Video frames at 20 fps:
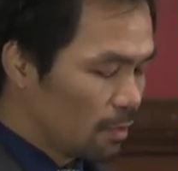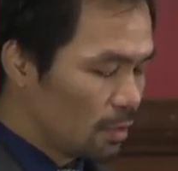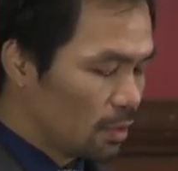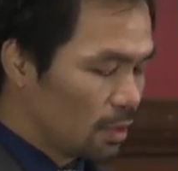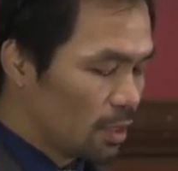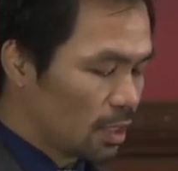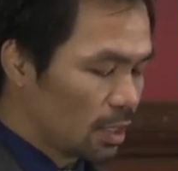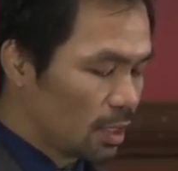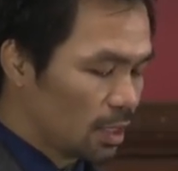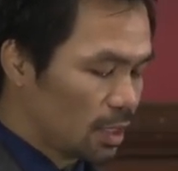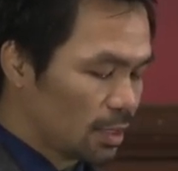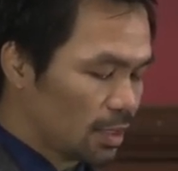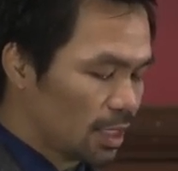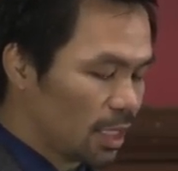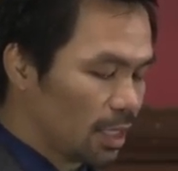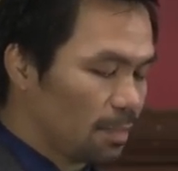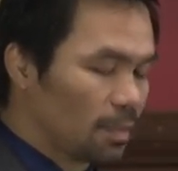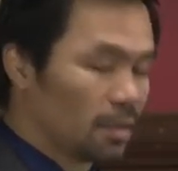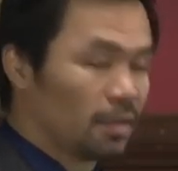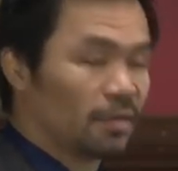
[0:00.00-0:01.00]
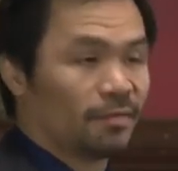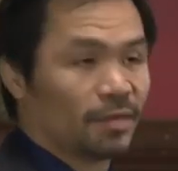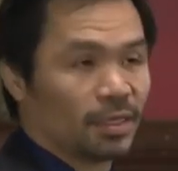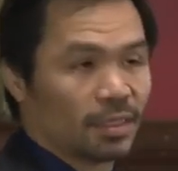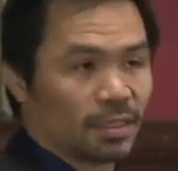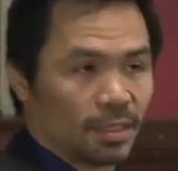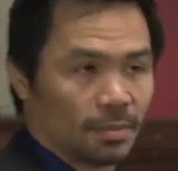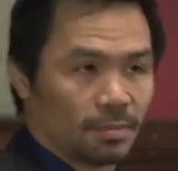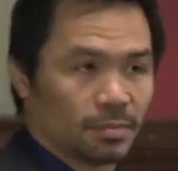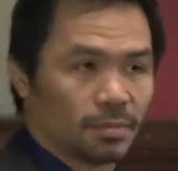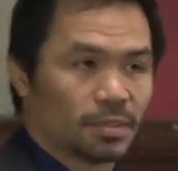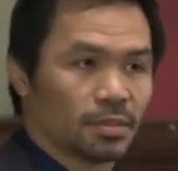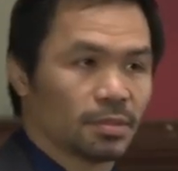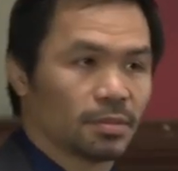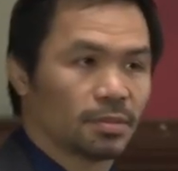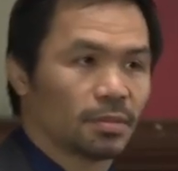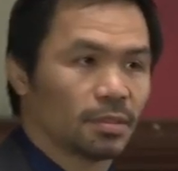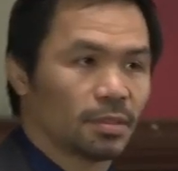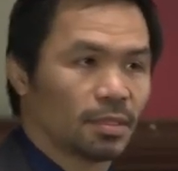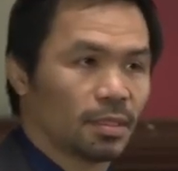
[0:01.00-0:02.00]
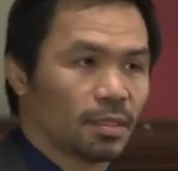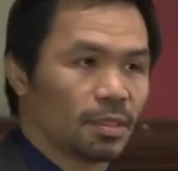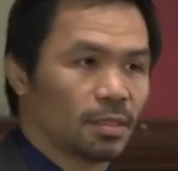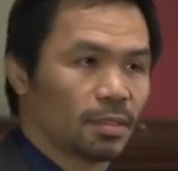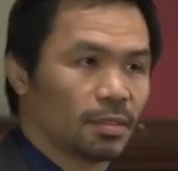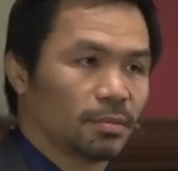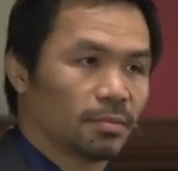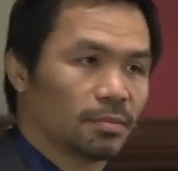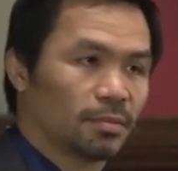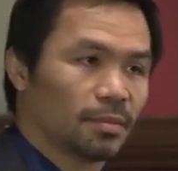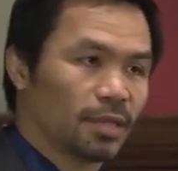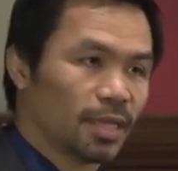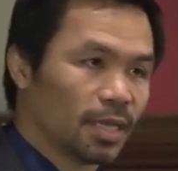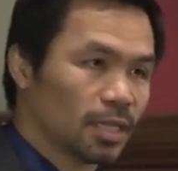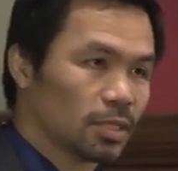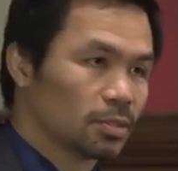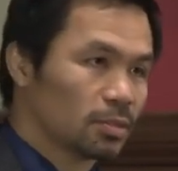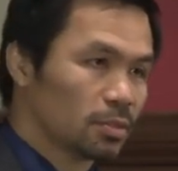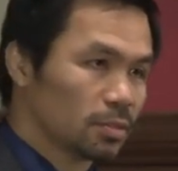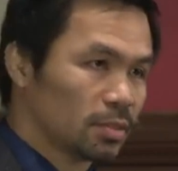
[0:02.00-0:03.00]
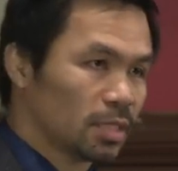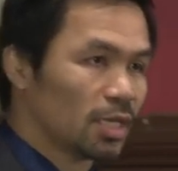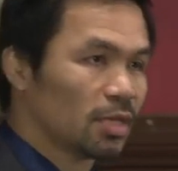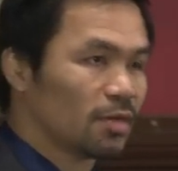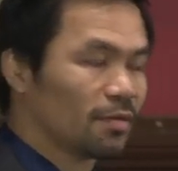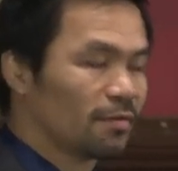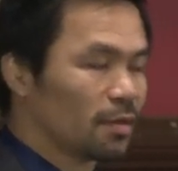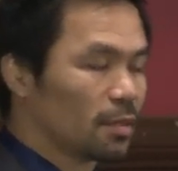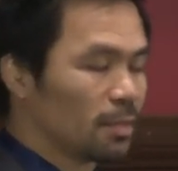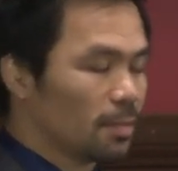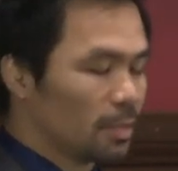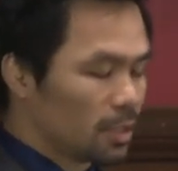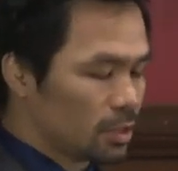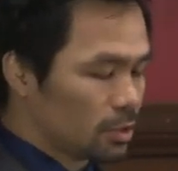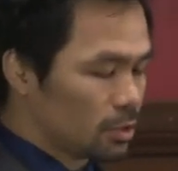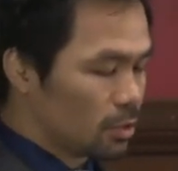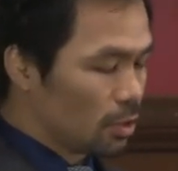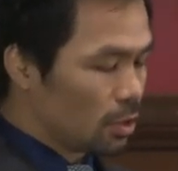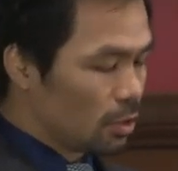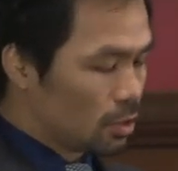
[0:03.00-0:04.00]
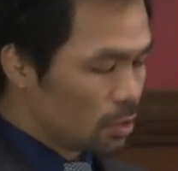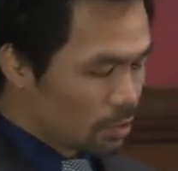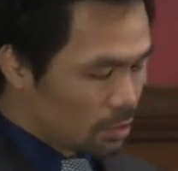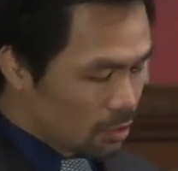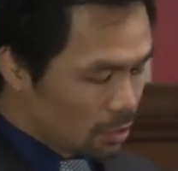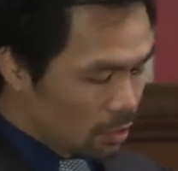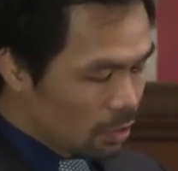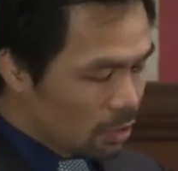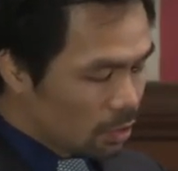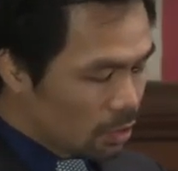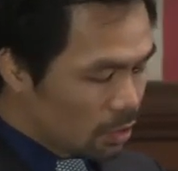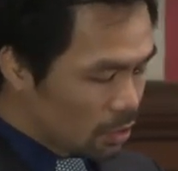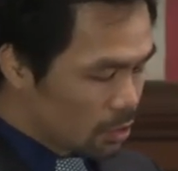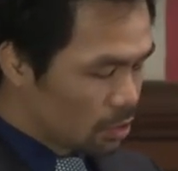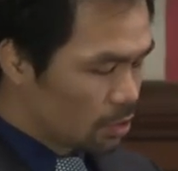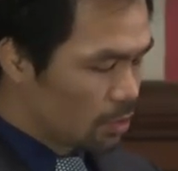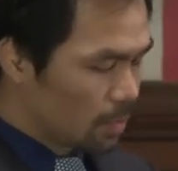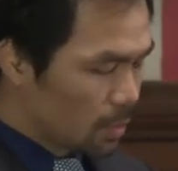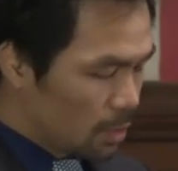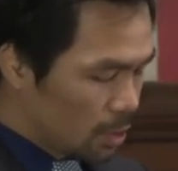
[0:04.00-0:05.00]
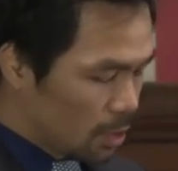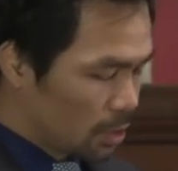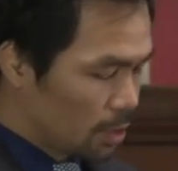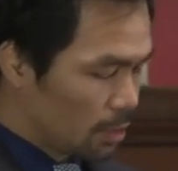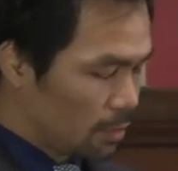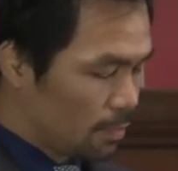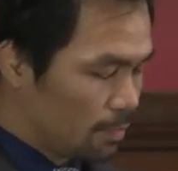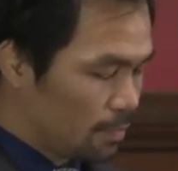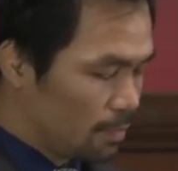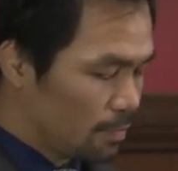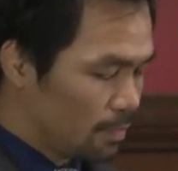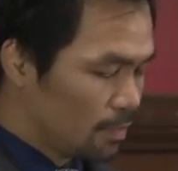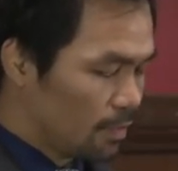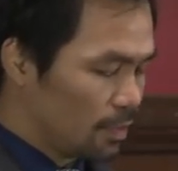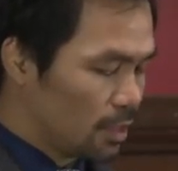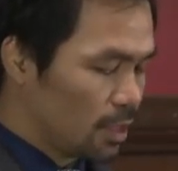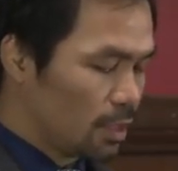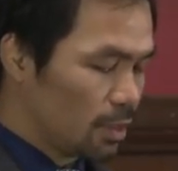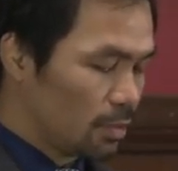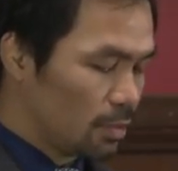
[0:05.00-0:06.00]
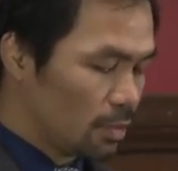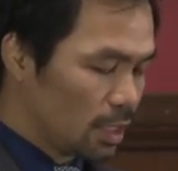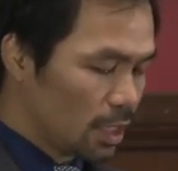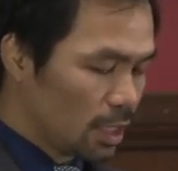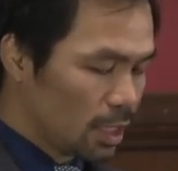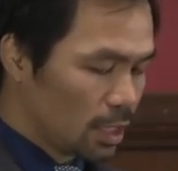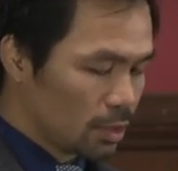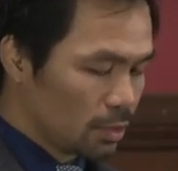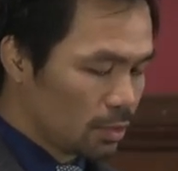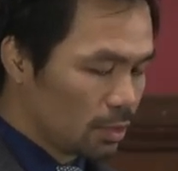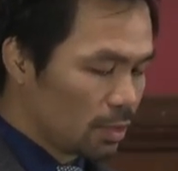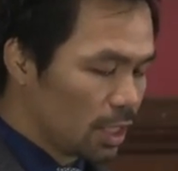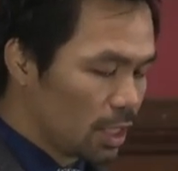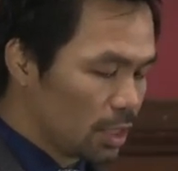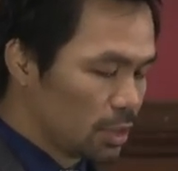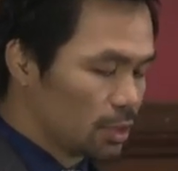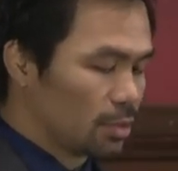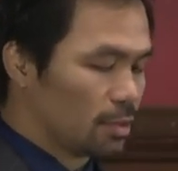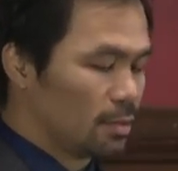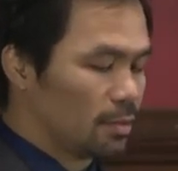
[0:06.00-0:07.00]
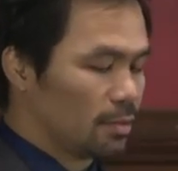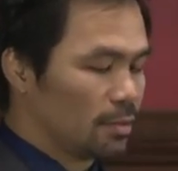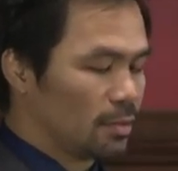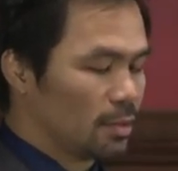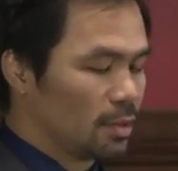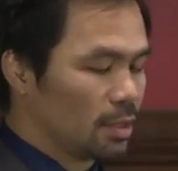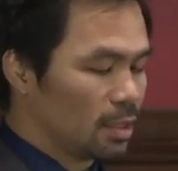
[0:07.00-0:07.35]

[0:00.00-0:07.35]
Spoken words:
for the type 1 victims. Thank you very much to all your support and the donation.